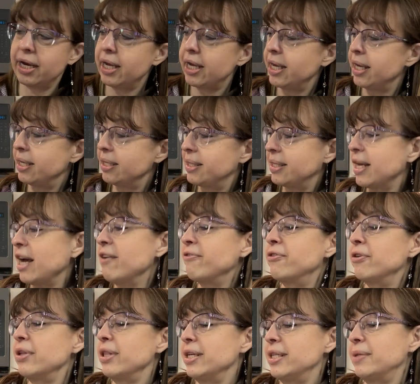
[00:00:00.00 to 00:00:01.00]
It's
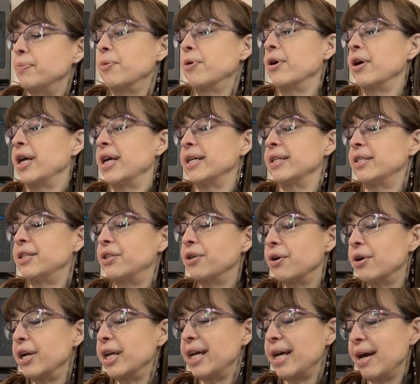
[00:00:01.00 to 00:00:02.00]
Effortless Mornings,
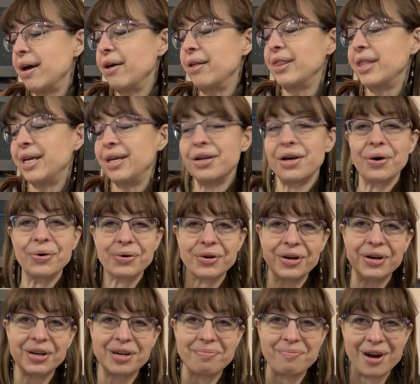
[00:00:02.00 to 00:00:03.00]
30 healthy
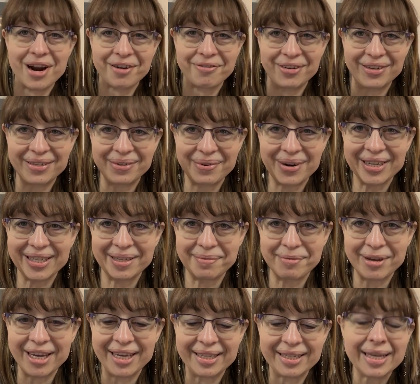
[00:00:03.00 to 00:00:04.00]
no-cook breakfast
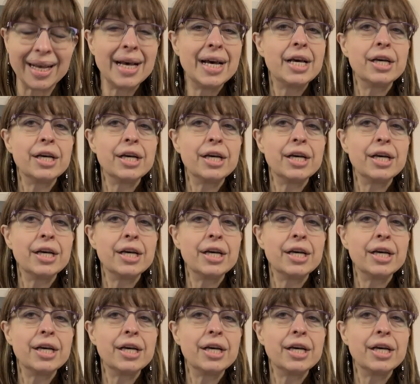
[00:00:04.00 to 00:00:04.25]
recipes.